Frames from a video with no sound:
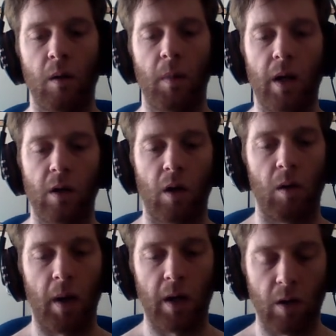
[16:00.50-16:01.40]
making
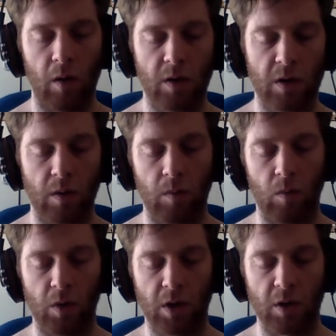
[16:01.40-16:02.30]
him want
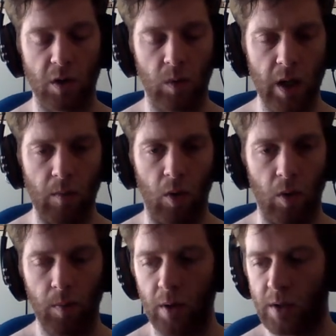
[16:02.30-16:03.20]
to go to the wee
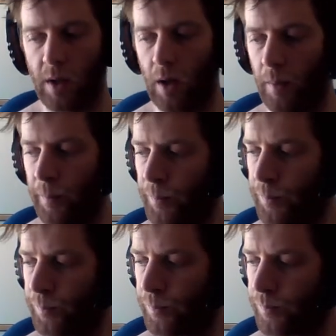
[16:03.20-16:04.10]
more. But the
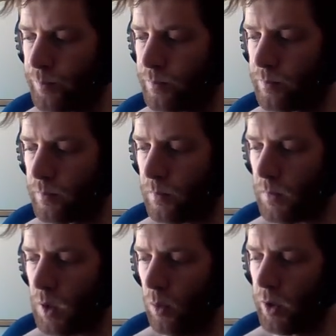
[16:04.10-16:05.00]

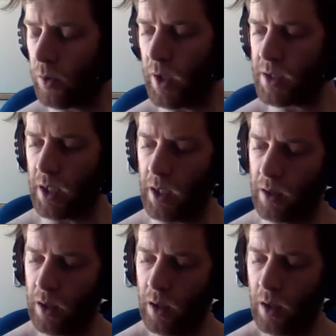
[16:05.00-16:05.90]
creatinine,
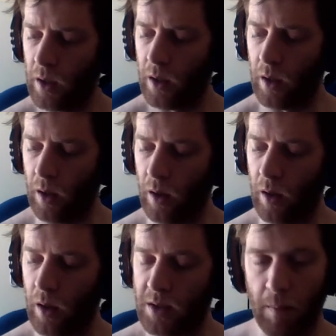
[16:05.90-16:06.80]

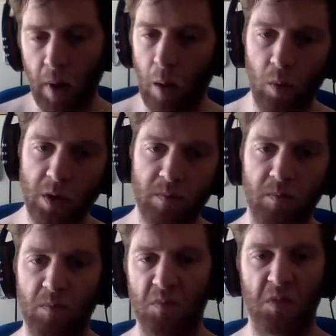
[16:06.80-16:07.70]
I said mine was
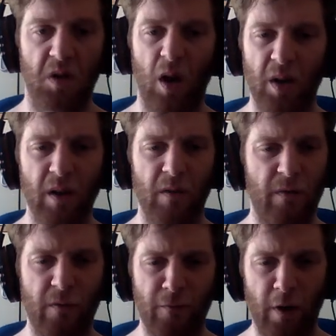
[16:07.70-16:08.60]

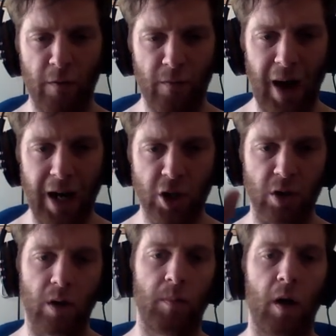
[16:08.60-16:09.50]
a
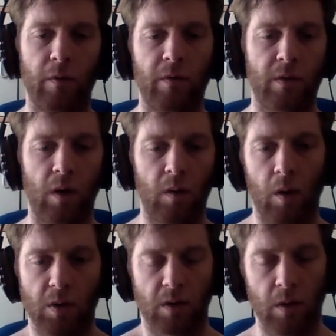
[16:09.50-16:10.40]
fraction above, so I
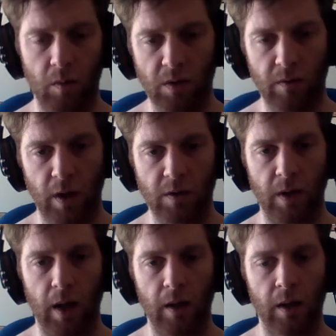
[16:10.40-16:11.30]
wasn't fussed for
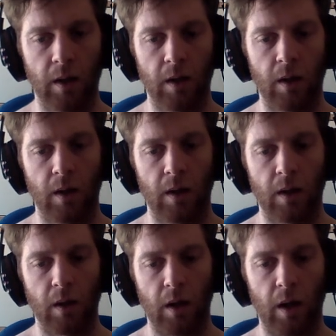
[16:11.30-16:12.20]
that.
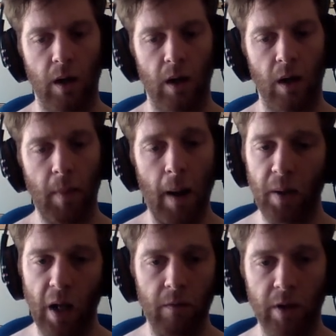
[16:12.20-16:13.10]
I'm happy
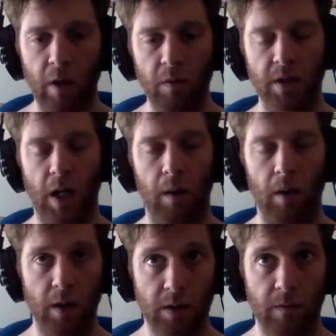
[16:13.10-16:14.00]
that everything else
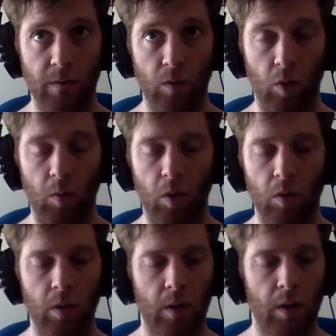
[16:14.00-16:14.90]
is normal,